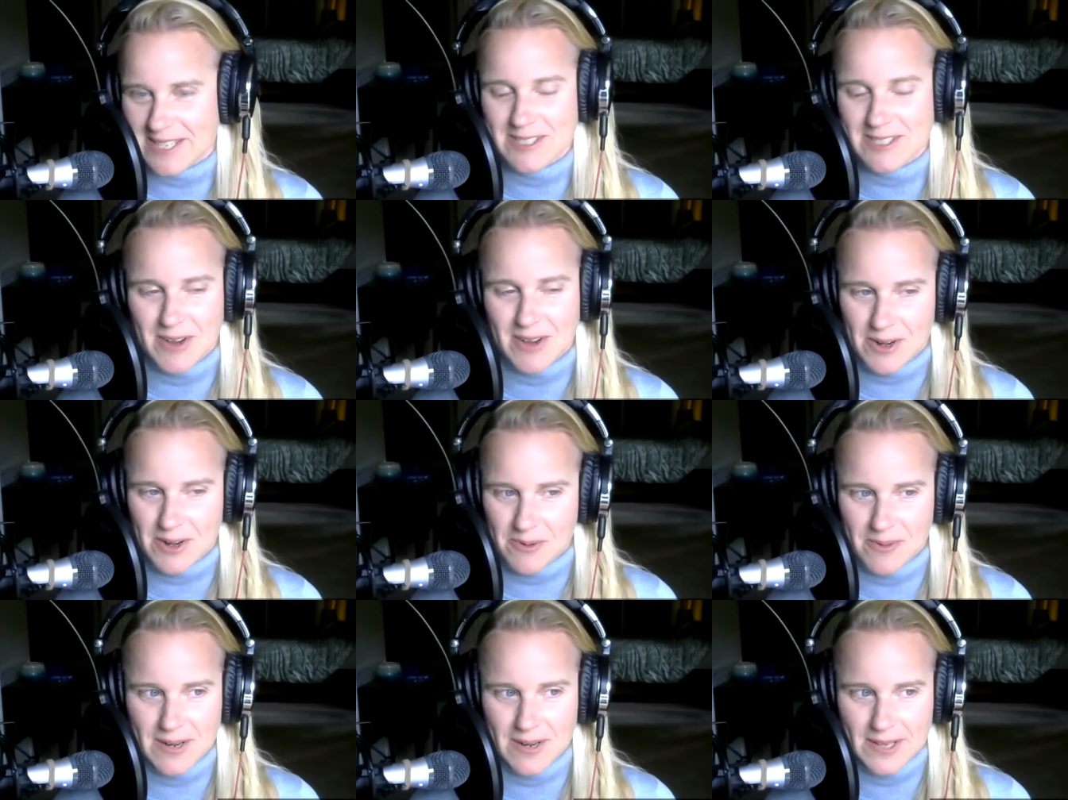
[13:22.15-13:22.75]
So I
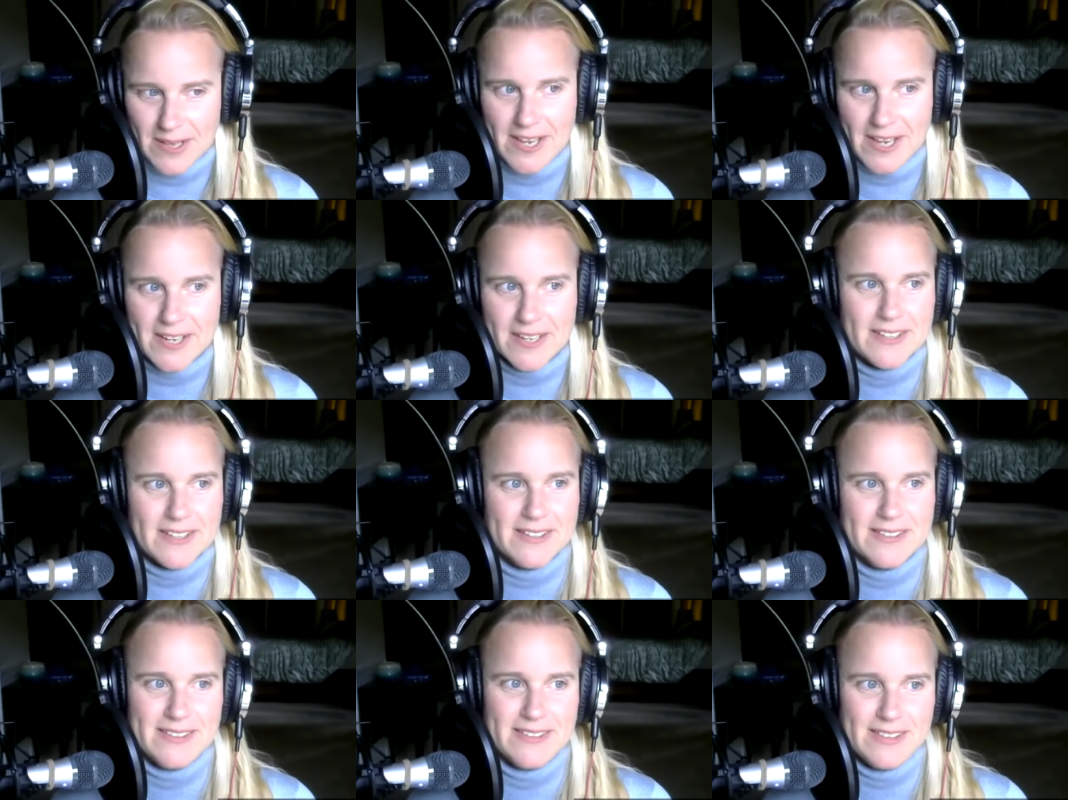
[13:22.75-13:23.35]
don't want to,
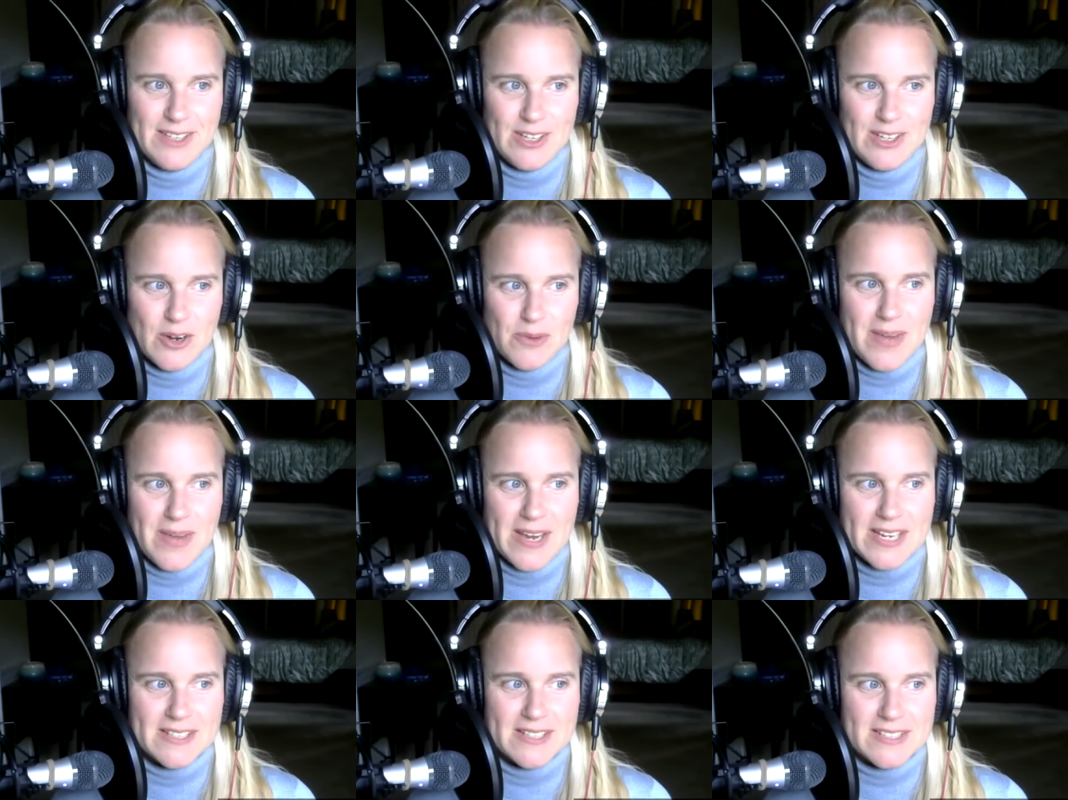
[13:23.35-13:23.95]
like, you know,
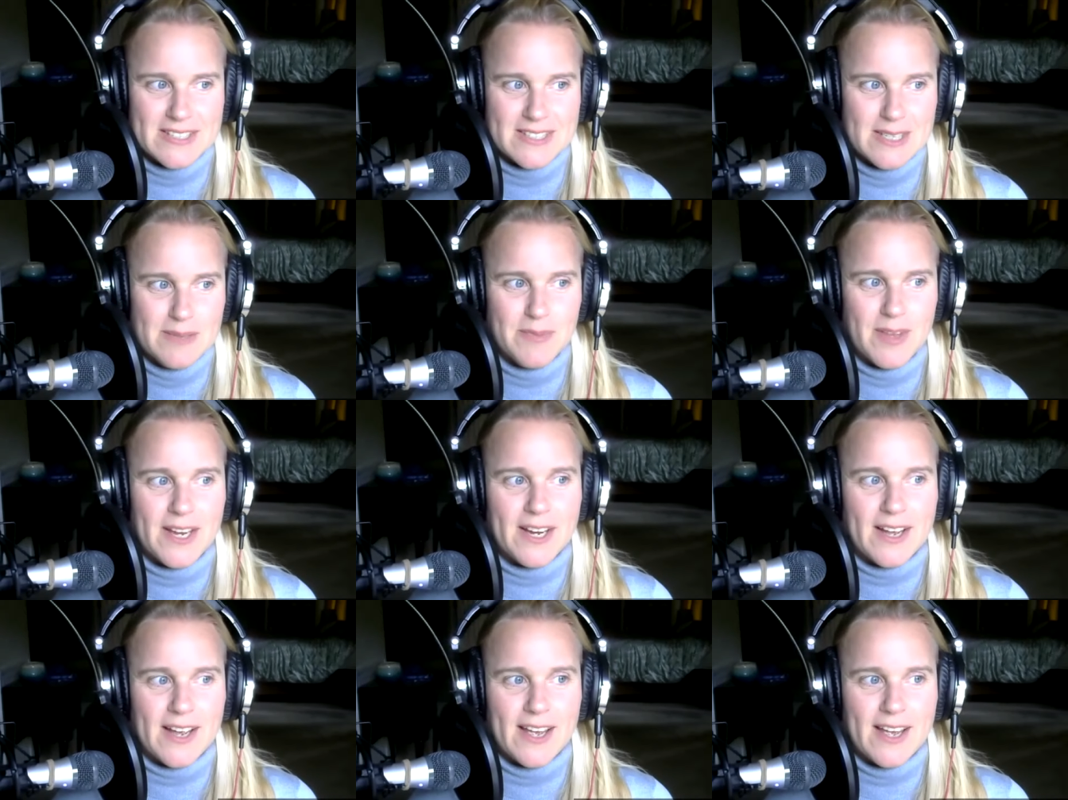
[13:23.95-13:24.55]
make it seem
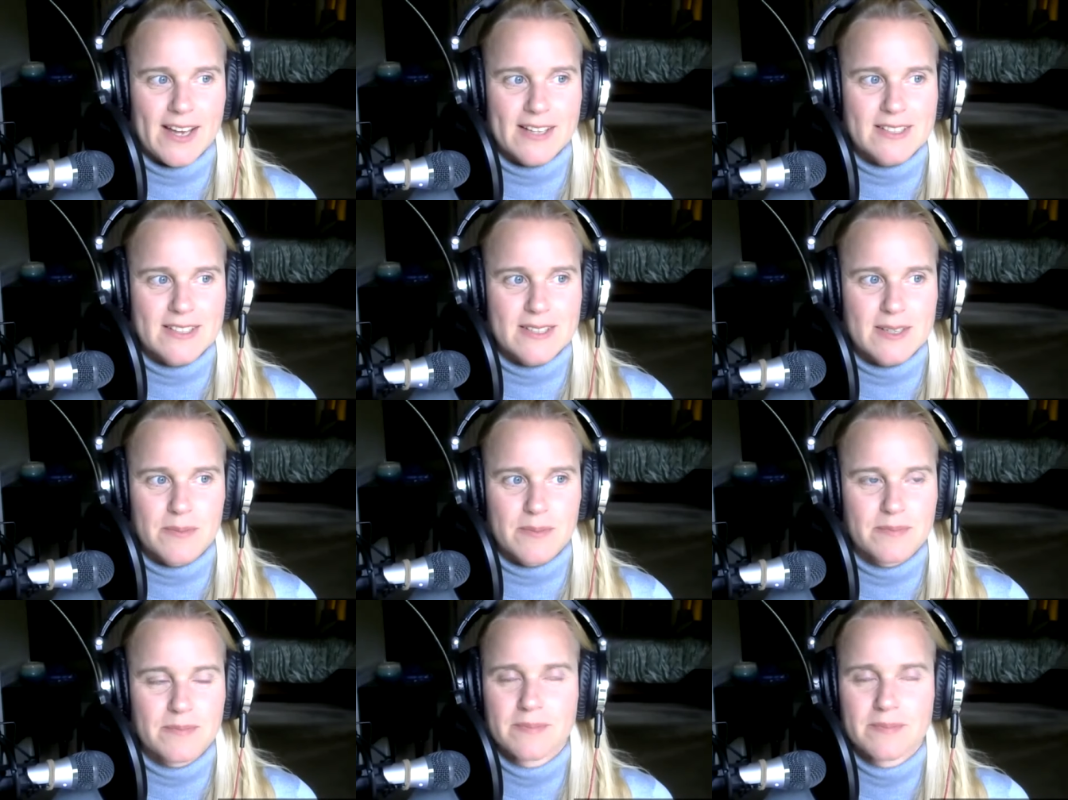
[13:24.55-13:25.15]
like I had
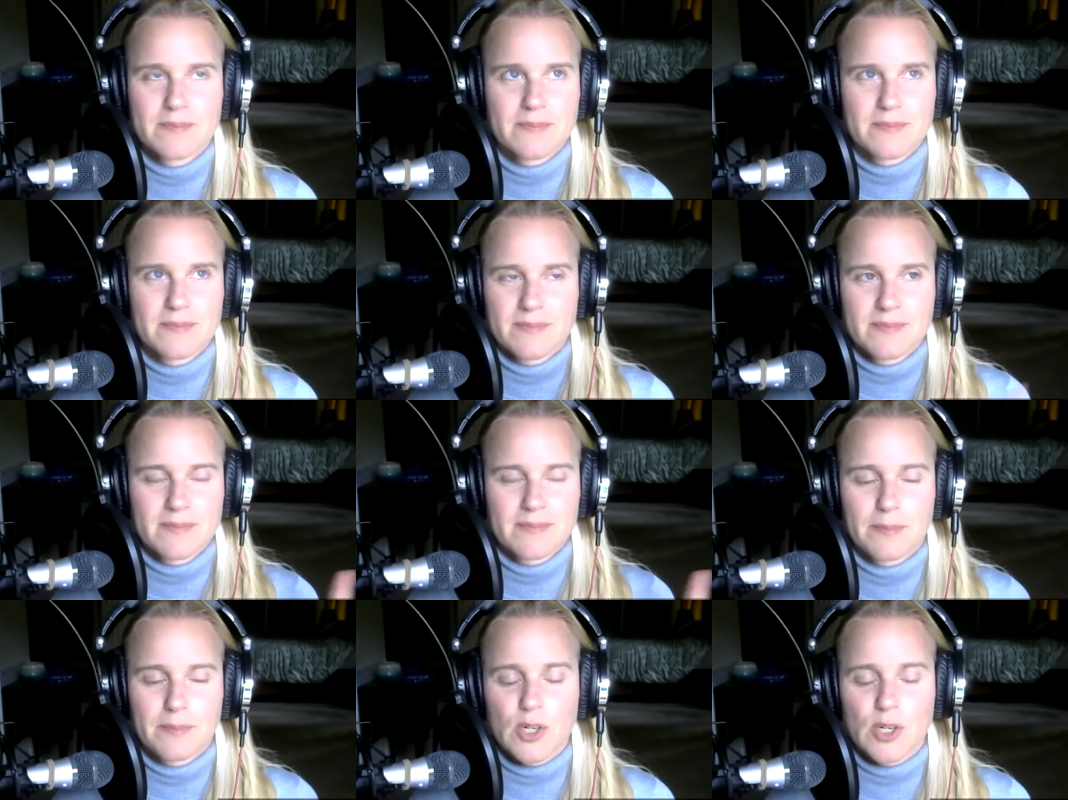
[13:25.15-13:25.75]
some
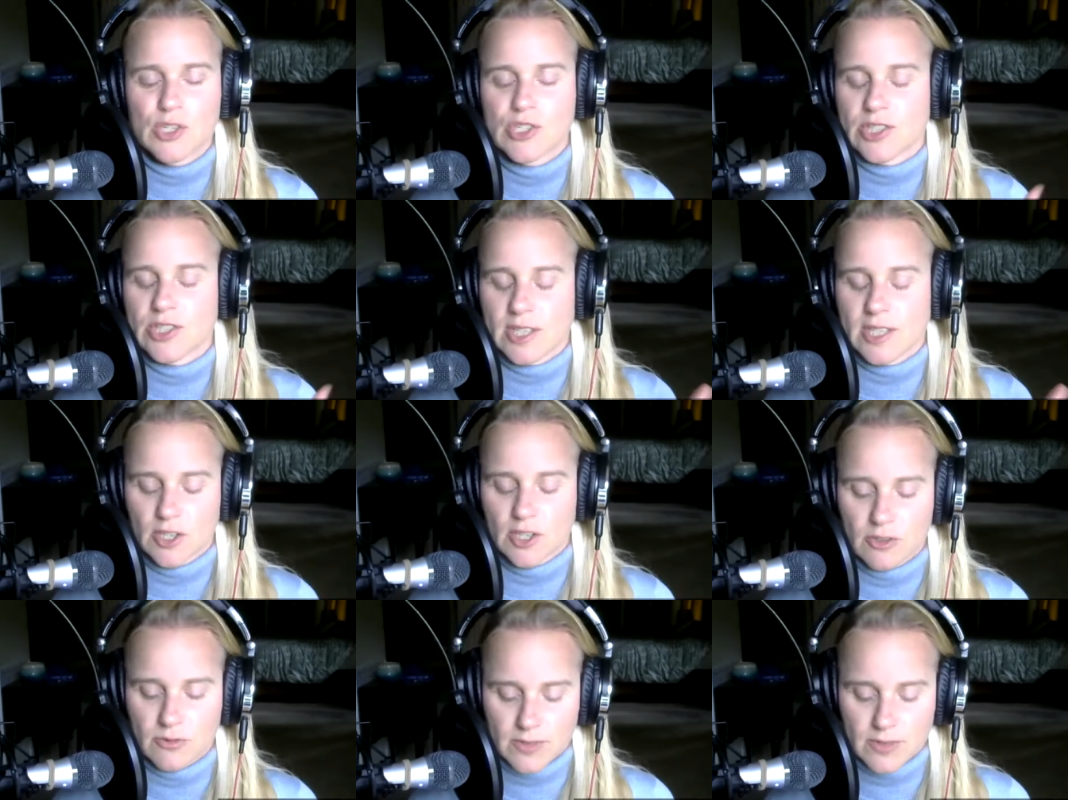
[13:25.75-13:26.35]
burgeoning
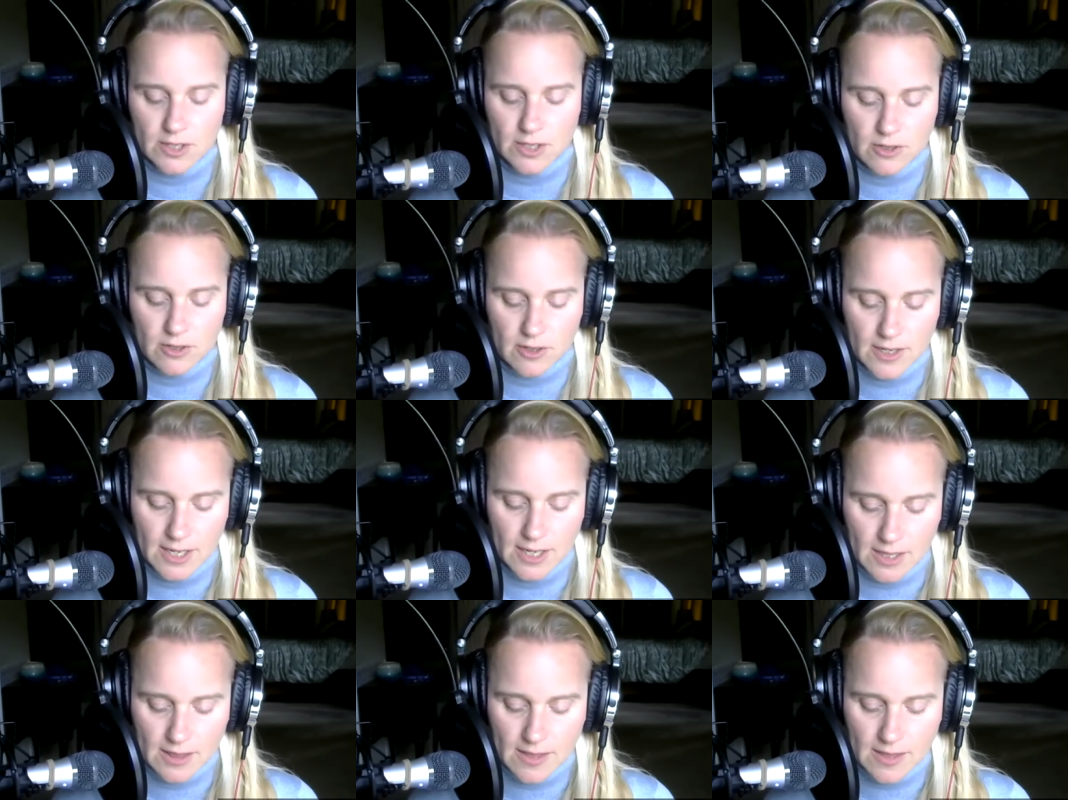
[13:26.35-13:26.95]
career or
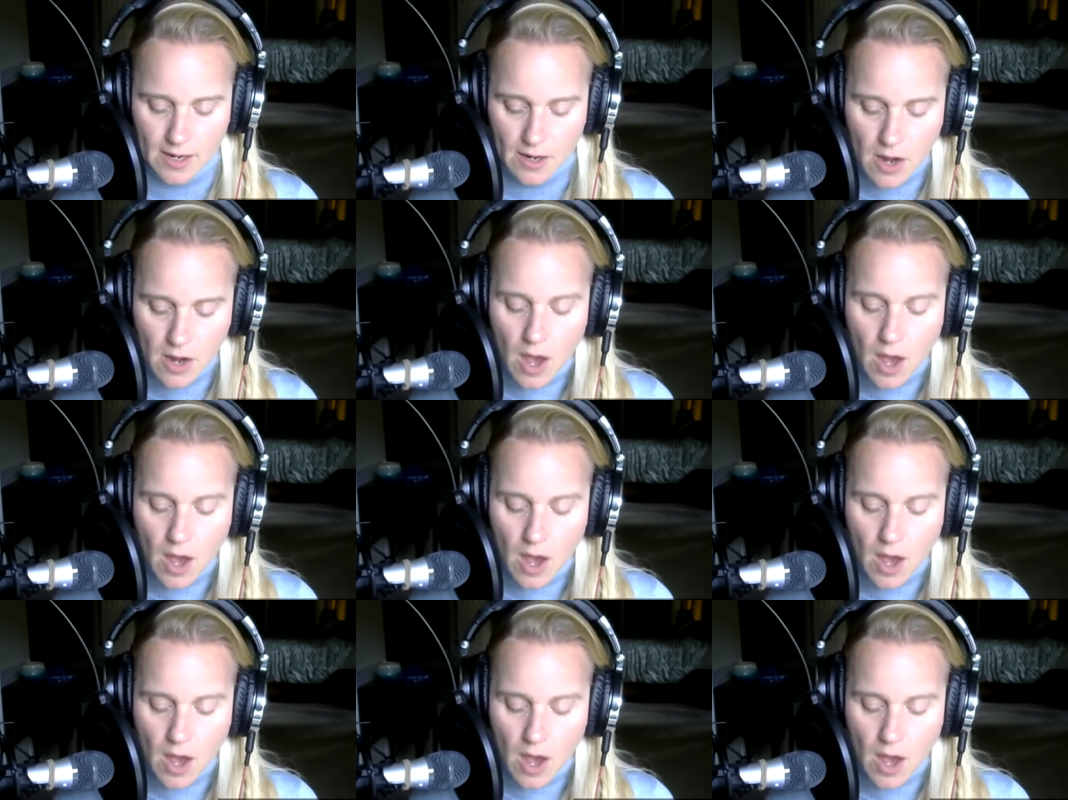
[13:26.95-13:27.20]
anything.